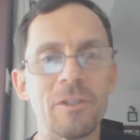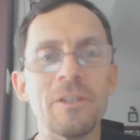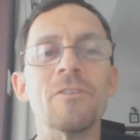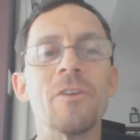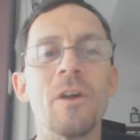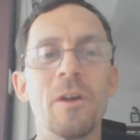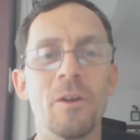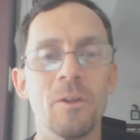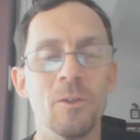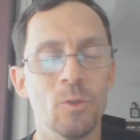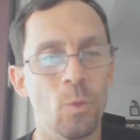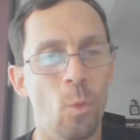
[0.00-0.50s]
is
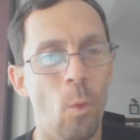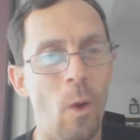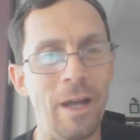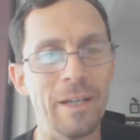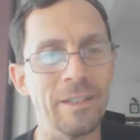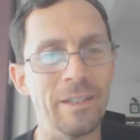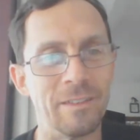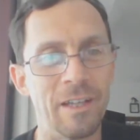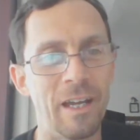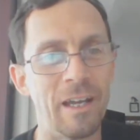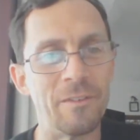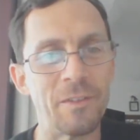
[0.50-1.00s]

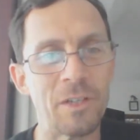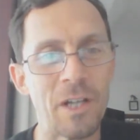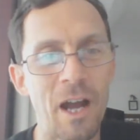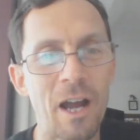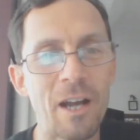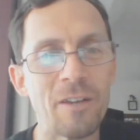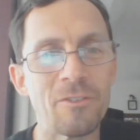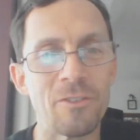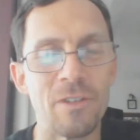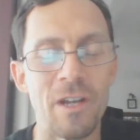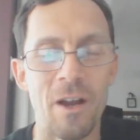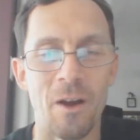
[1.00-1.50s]
Dwight David
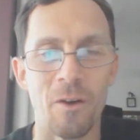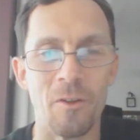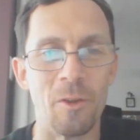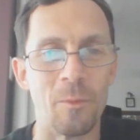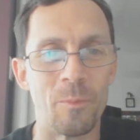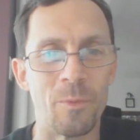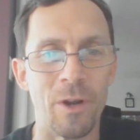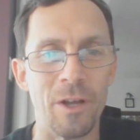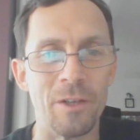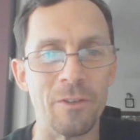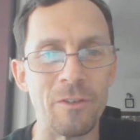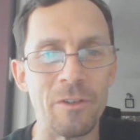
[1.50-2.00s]
Eisenhower, the
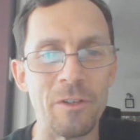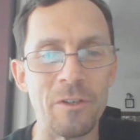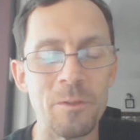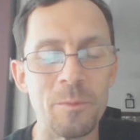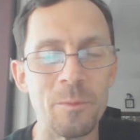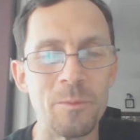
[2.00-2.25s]
president